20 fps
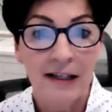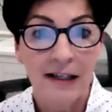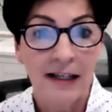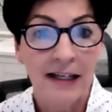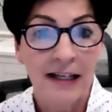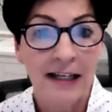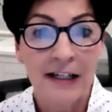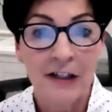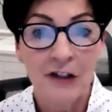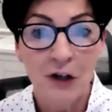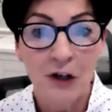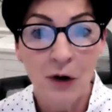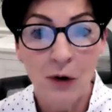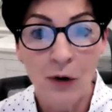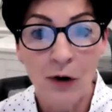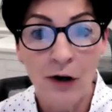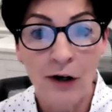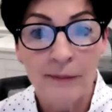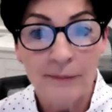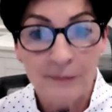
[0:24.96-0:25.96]
in
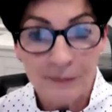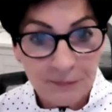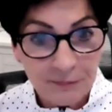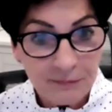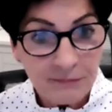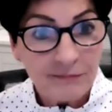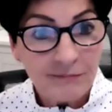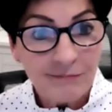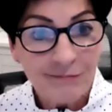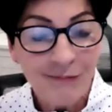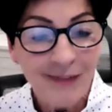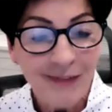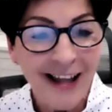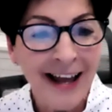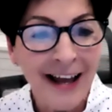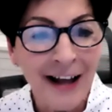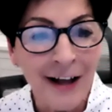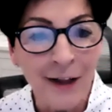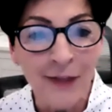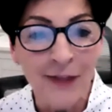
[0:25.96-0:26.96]
your
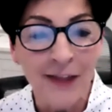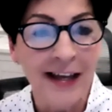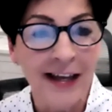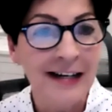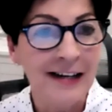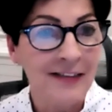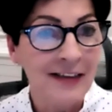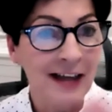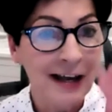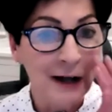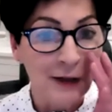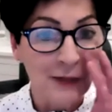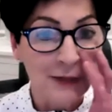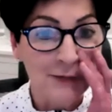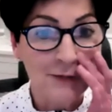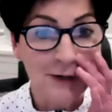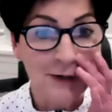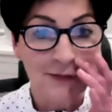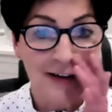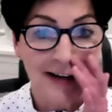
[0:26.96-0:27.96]
health and in the health of
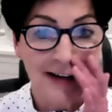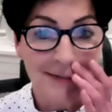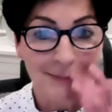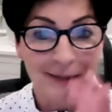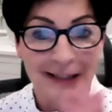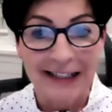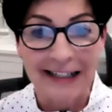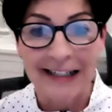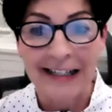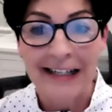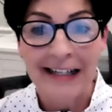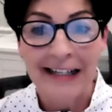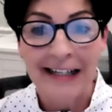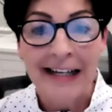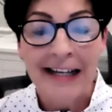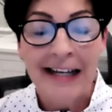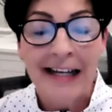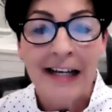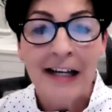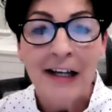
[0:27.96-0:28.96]
your family.
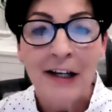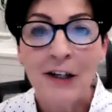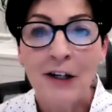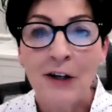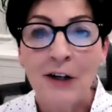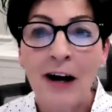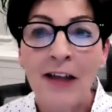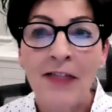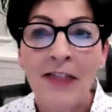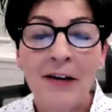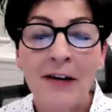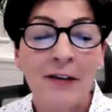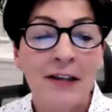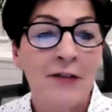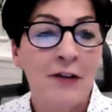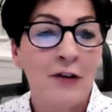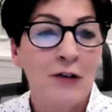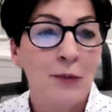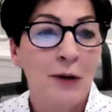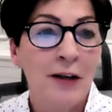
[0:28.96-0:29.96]
I think if
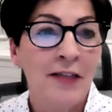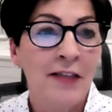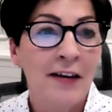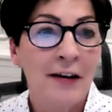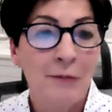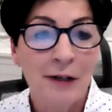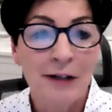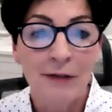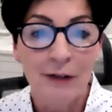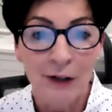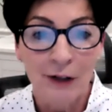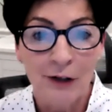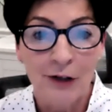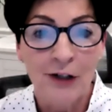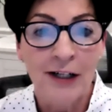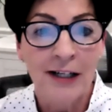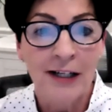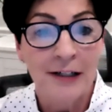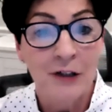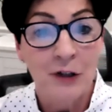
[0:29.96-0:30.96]
there's one thing we've
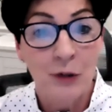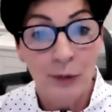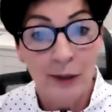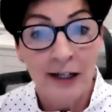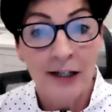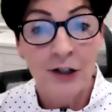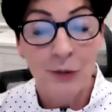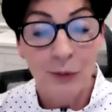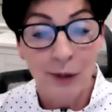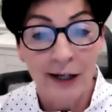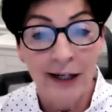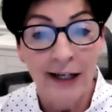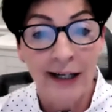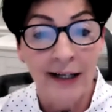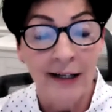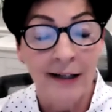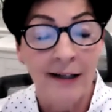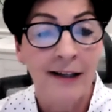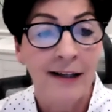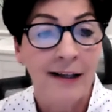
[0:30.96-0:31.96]
learned in 2020,
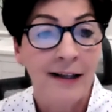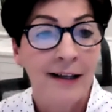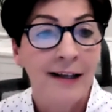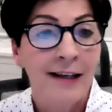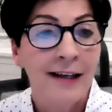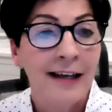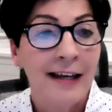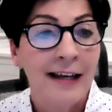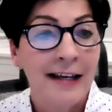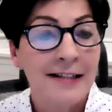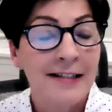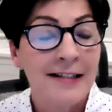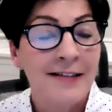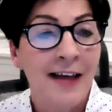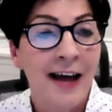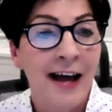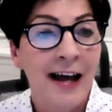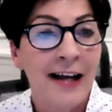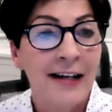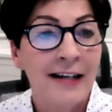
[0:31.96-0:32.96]
it's
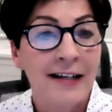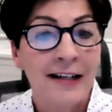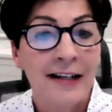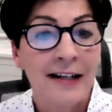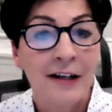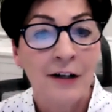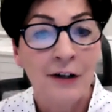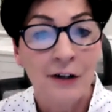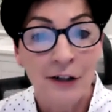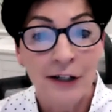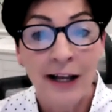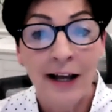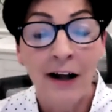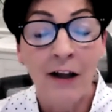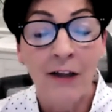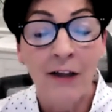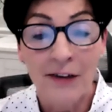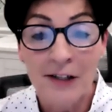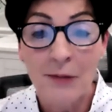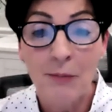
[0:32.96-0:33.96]
that good
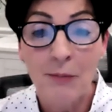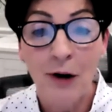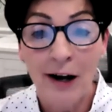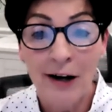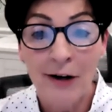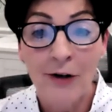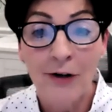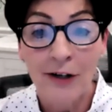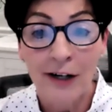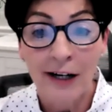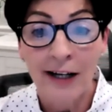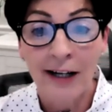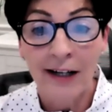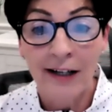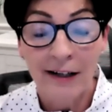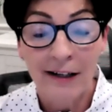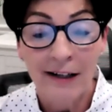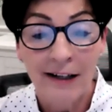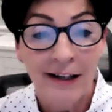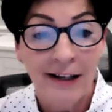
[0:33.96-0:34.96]
health is a priority.
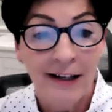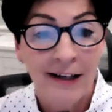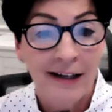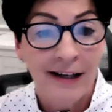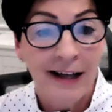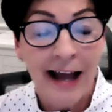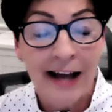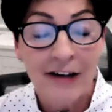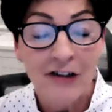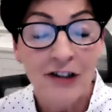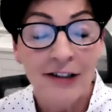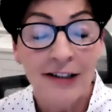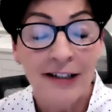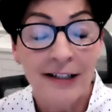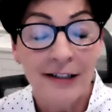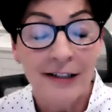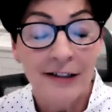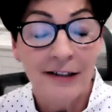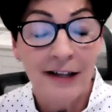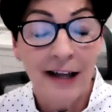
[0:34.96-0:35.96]

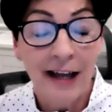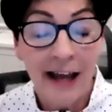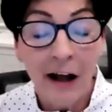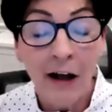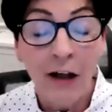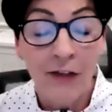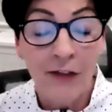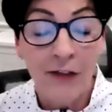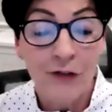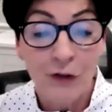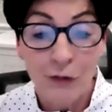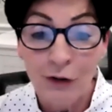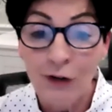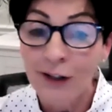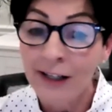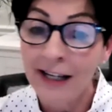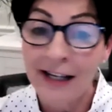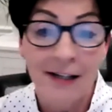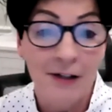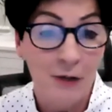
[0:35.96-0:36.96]
Actually, health
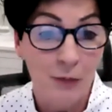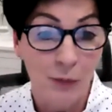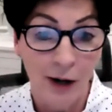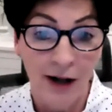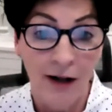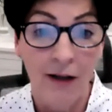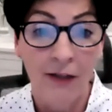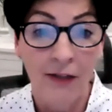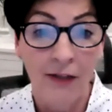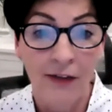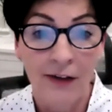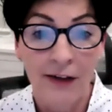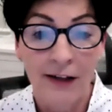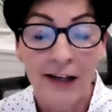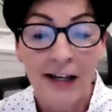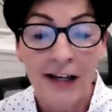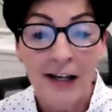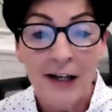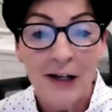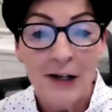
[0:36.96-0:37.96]
truly is wealth.
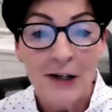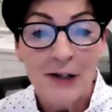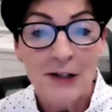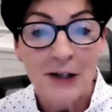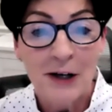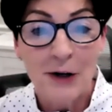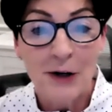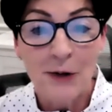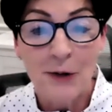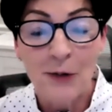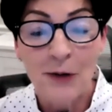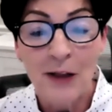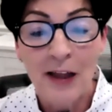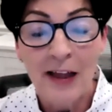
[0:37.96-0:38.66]
So